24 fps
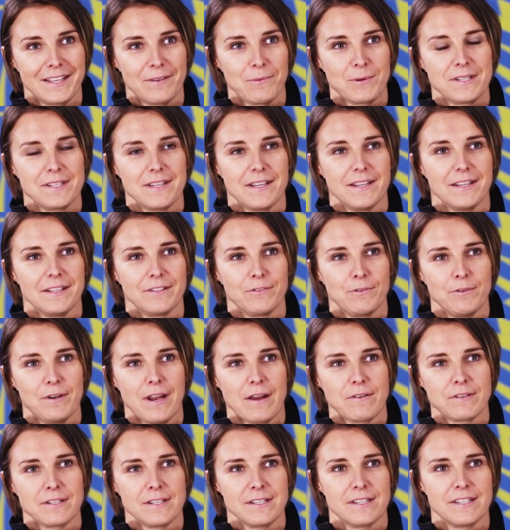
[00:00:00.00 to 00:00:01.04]
It was the
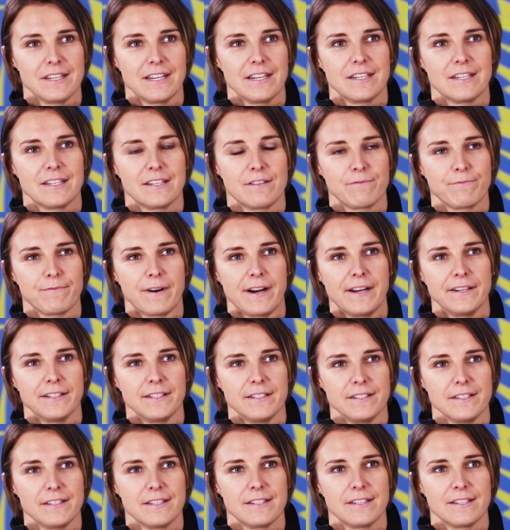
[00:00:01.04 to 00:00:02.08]
2006
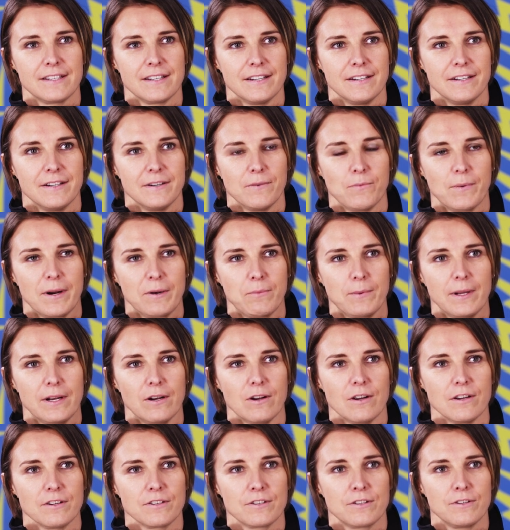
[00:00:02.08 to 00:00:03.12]
finals when we
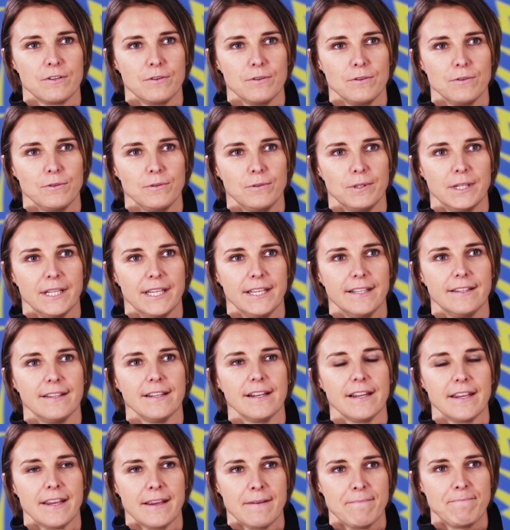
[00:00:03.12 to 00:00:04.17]
lost to
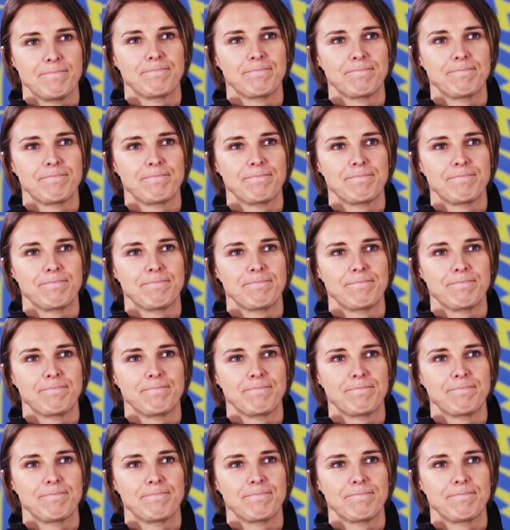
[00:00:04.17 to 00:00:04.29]
Italy.